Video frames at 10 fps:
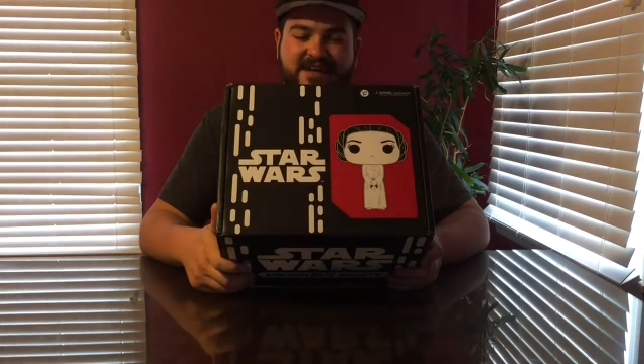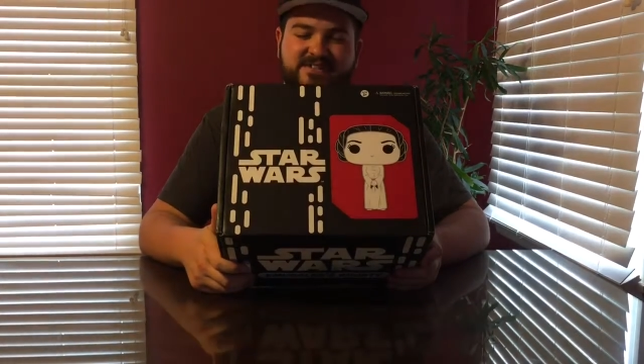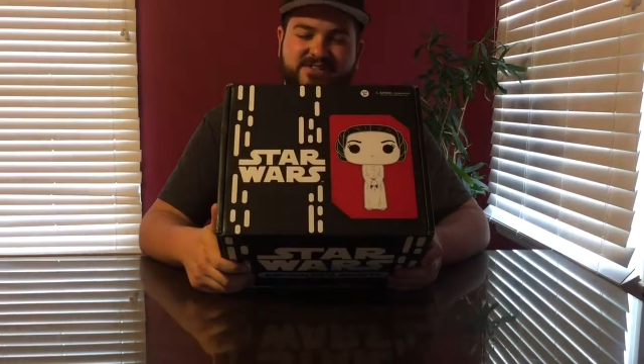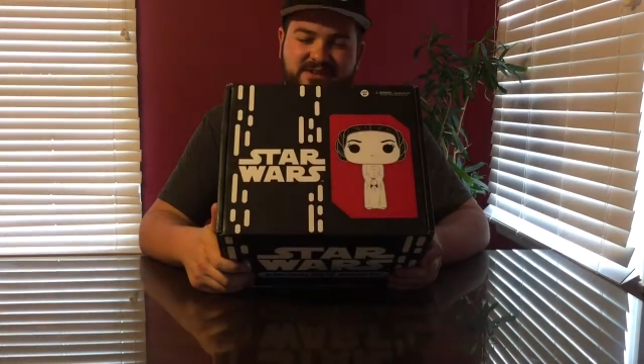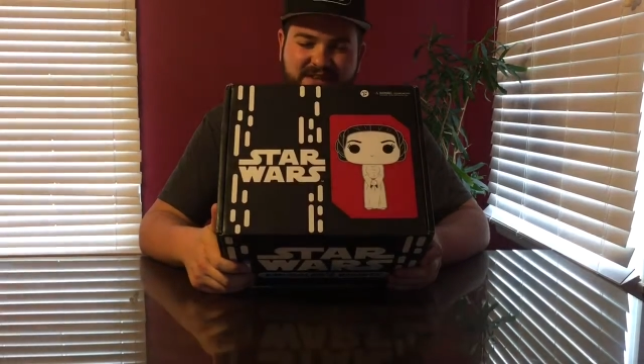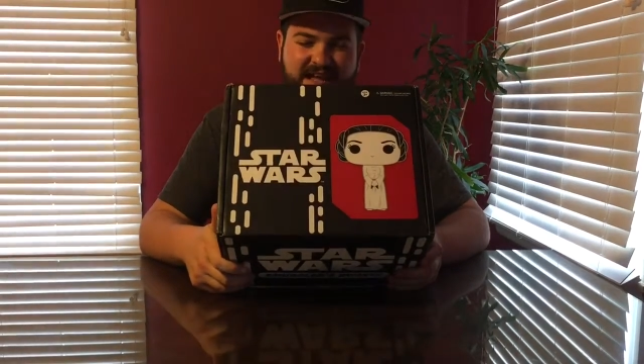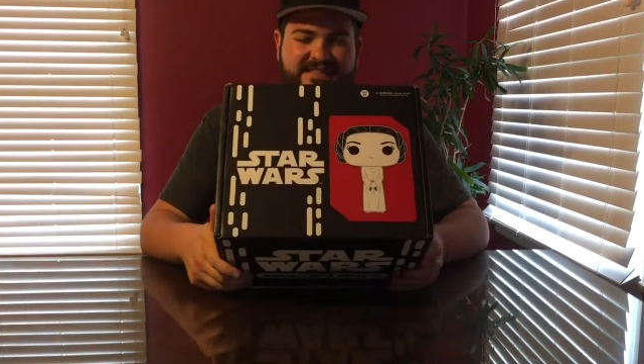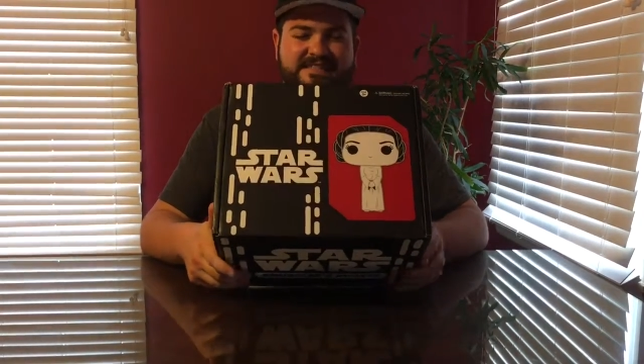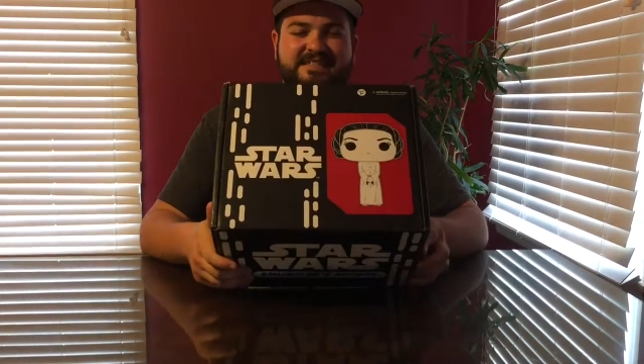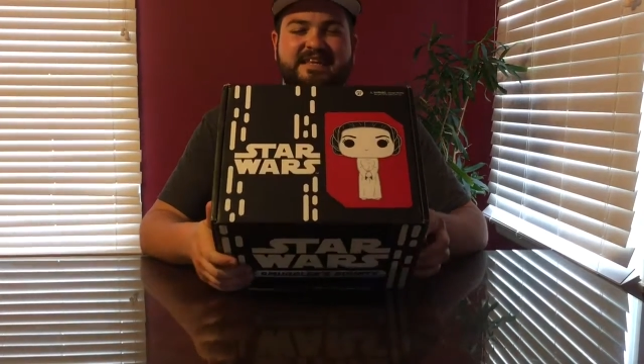So
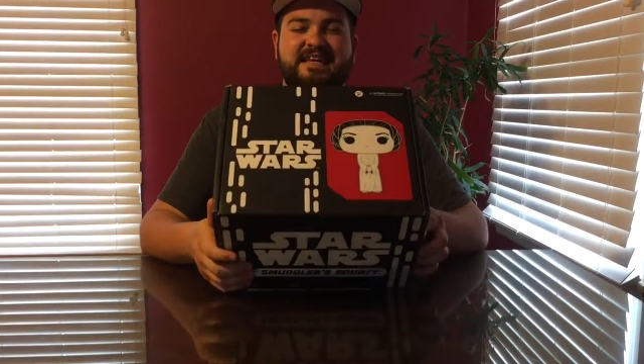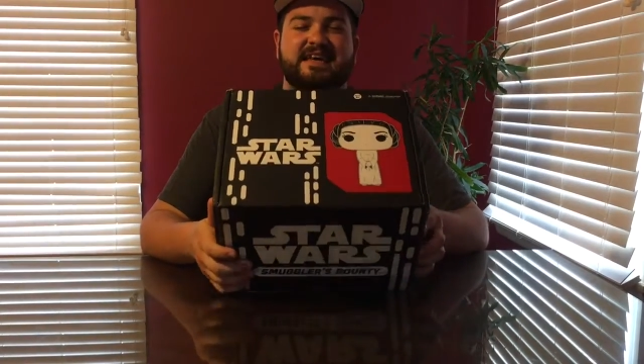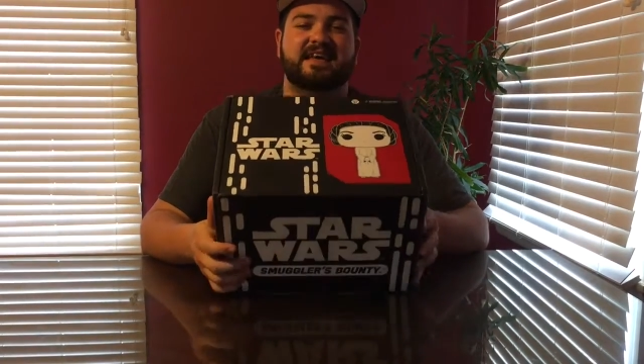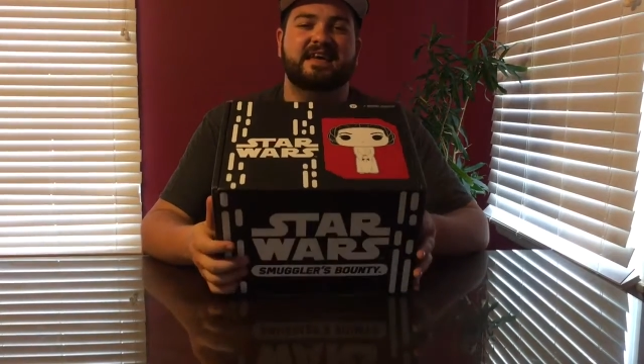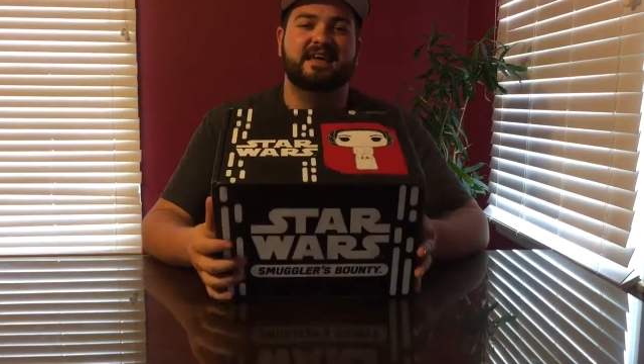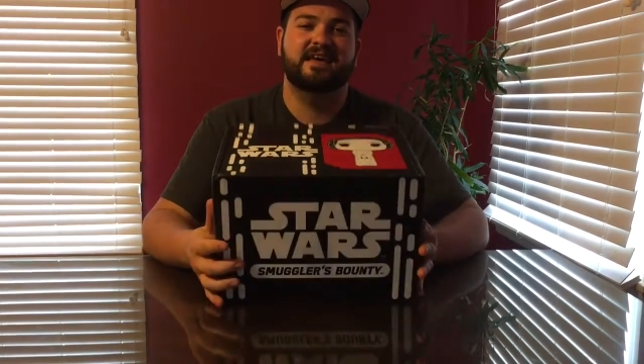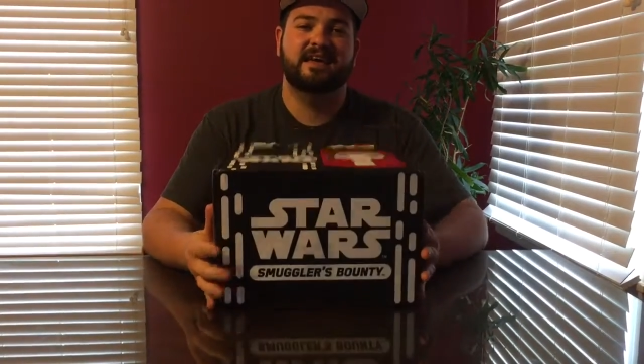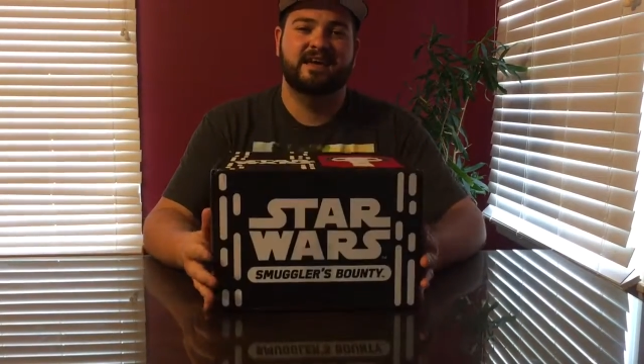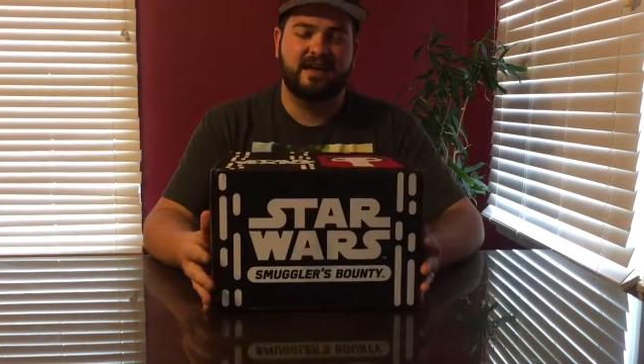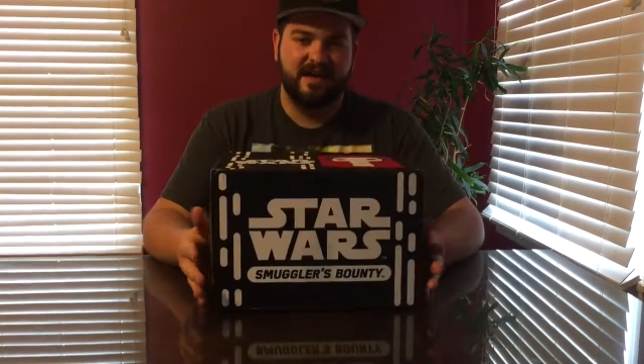let's see
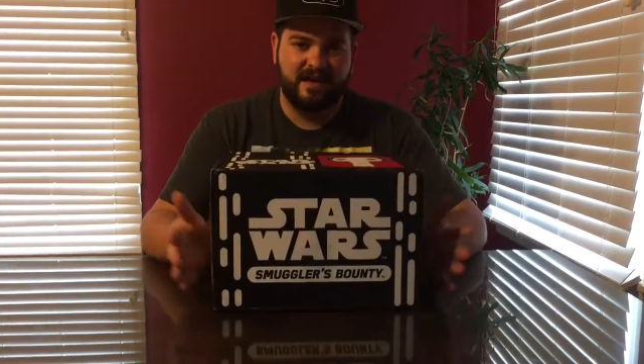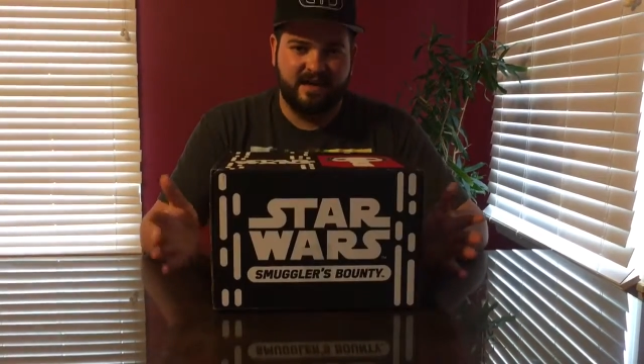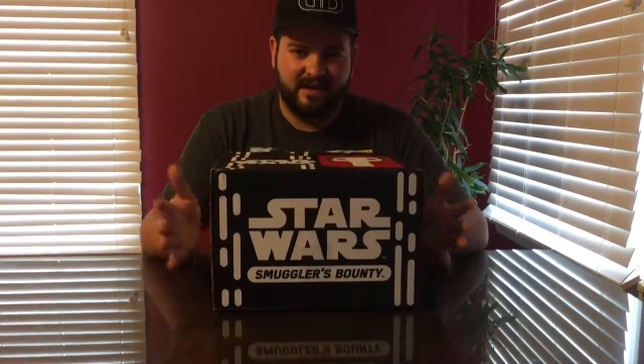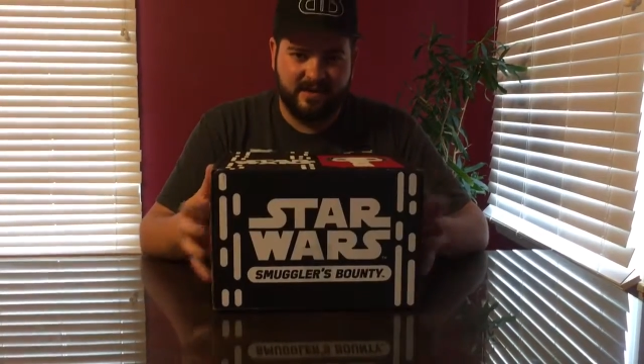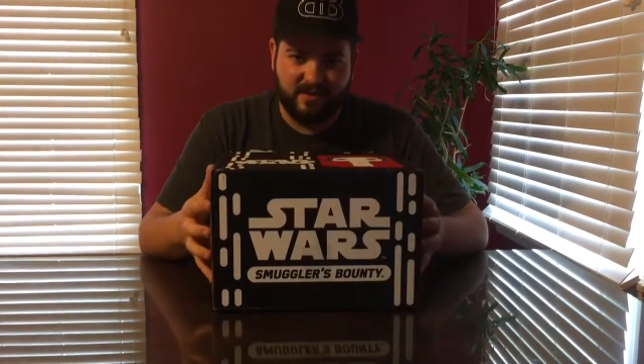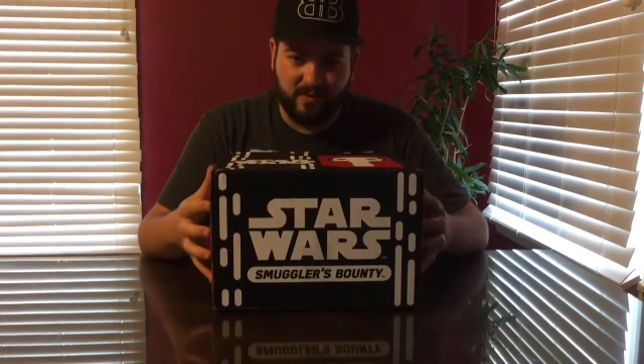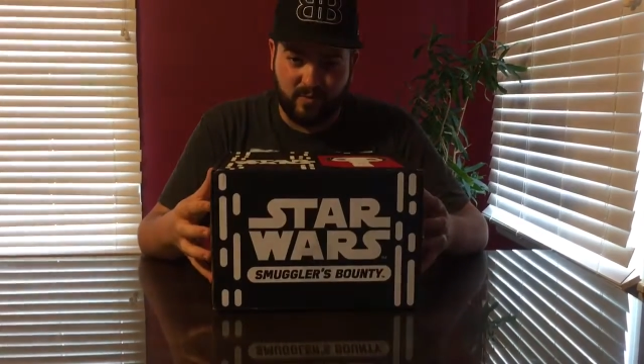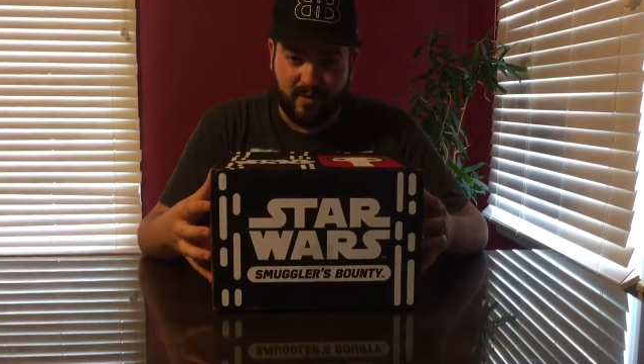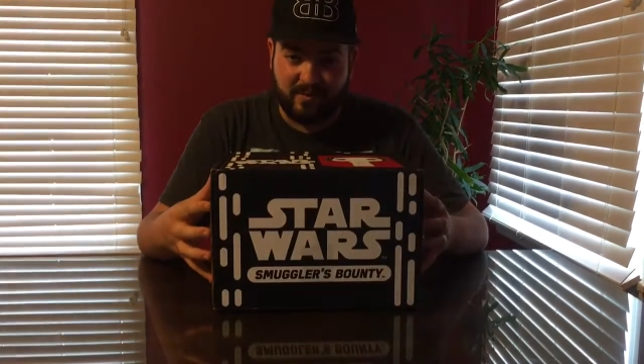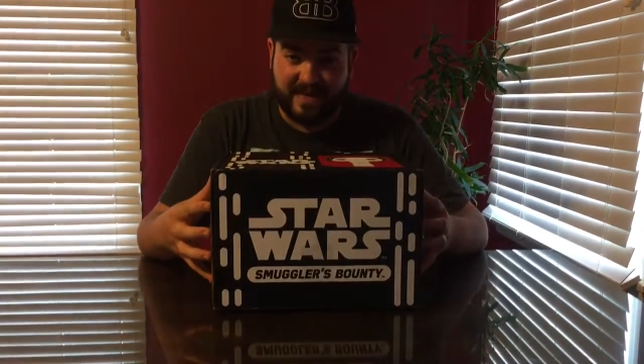what